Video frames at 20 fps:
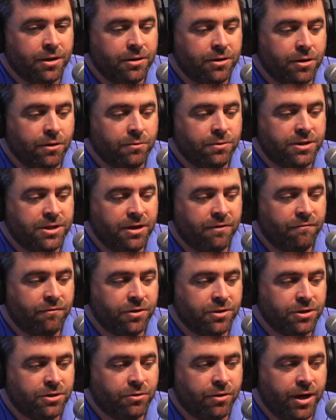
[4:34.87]
those
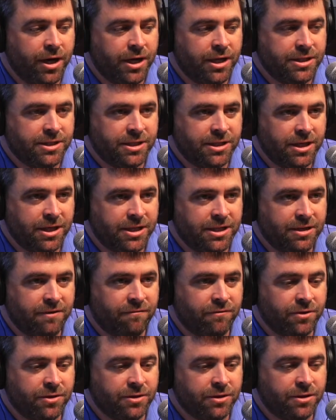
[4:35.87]
different trades and
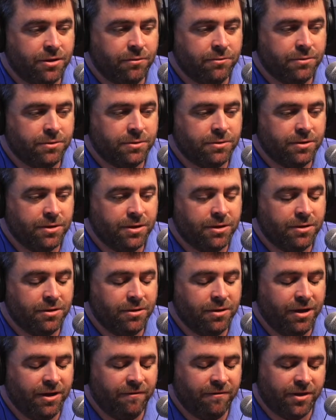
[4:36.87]

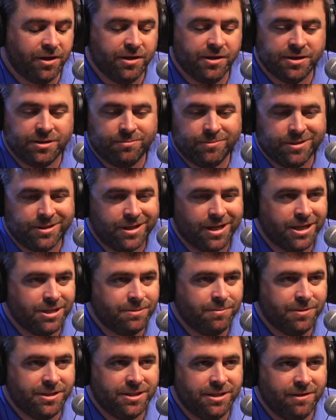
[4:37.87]
if a customer's got
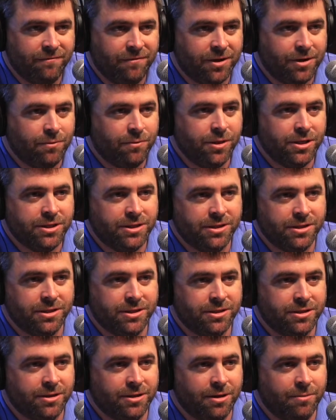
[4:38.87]
specific
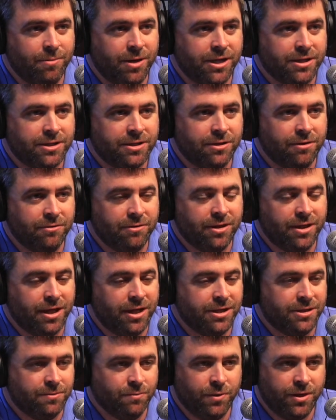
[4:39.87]
questions about certain
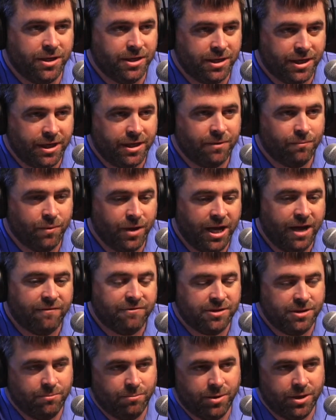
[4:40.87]
things, we
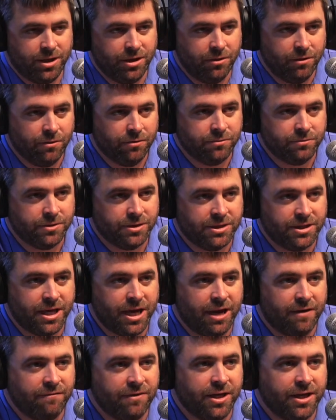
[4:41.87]
have somebody on
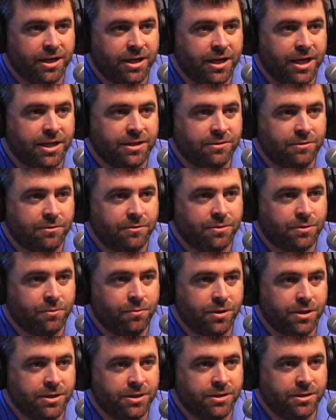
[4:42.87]
staff that can answer those
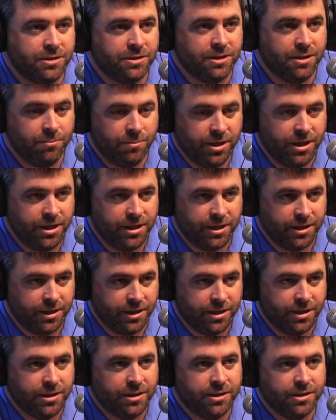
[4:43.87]
questions immediately.